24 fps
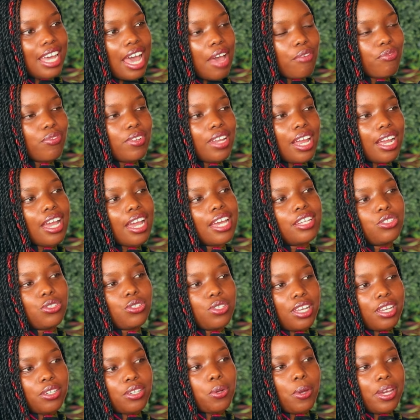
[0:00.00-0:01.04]
I feel like I do
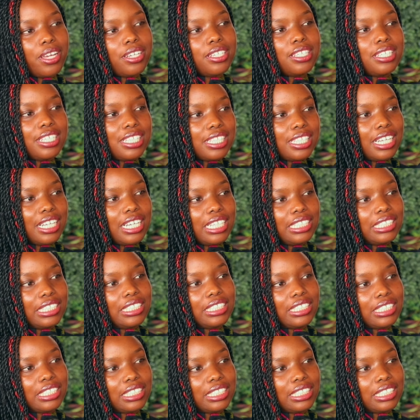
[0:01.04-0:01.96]
that quite easily.